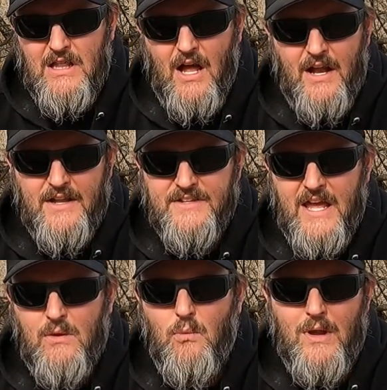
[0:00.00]
line and
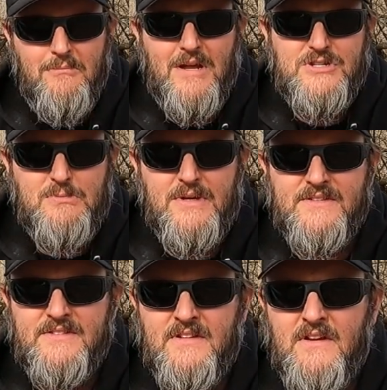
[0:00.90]
take wind
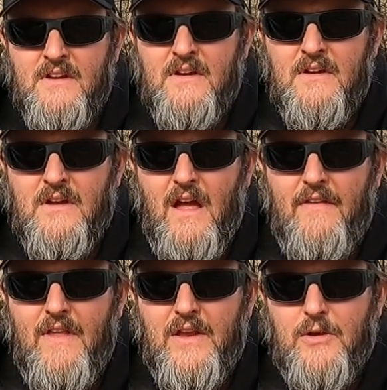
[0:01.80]
measurements,
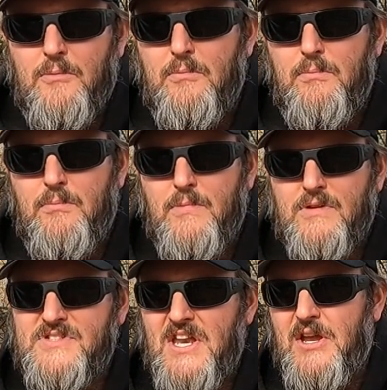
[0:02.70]
and then you're
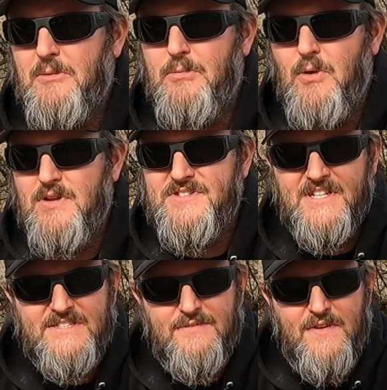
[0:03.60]
sending your bullet
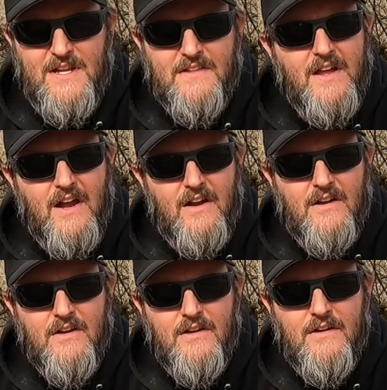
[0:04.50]
60 feet in the
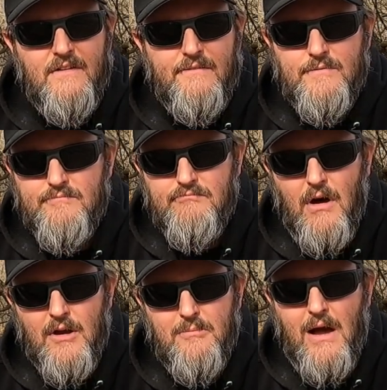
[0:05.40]
air
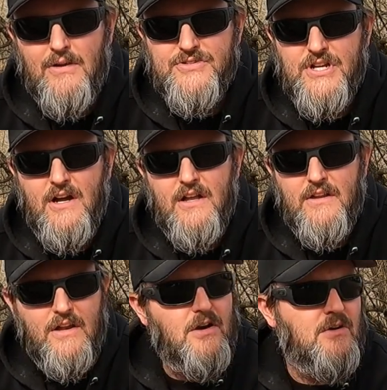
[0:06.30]
on a mile shot,
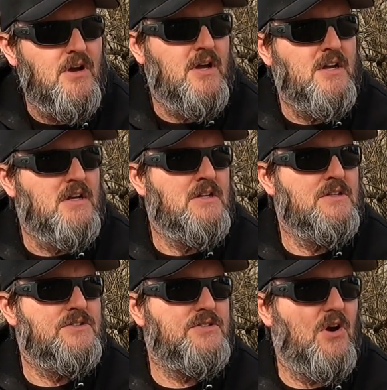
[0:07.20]

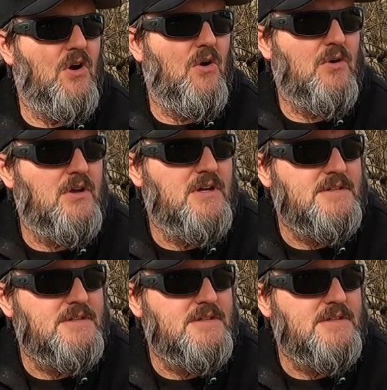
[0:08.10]
So